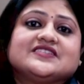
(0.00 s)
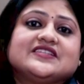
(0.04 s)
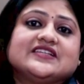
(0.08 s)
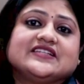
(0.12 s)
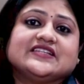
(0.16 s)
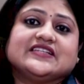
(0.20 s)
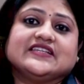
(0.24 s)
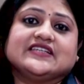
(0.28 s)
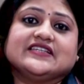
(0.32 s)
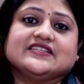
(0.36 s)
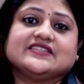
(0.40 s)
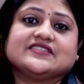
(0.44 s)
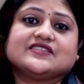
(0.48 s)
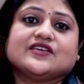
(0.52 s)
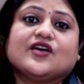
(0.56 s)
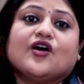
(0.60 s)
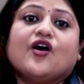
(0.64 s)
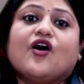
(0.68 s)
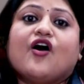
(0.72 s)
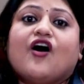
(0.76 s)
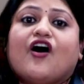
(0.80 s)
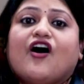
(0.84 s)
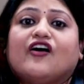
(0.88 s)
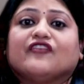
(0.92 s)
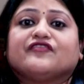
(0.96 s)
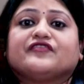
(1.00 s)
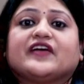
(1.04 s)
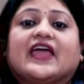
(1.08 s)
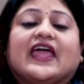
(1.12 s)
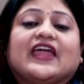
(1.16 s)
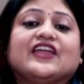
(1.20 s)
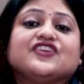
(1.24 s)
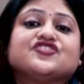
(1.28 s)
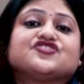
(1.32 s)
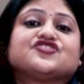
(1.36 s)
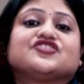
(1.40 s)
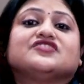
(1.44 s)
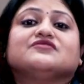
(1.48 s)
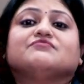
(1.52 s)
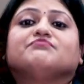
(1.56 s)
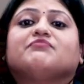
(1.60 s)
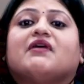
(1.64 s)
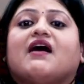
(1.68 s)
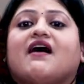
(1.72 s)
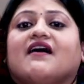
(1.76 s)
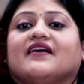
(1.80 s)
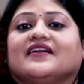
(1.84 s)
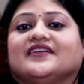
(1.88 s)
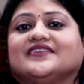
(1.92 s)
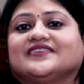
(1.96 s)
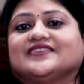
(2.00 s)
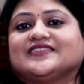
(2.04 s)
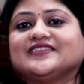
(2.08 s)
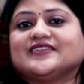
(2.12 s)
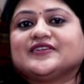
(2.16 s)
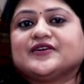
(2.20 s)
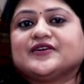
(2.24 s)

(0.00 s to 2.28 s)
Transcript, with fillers: cities of ancient Bharat,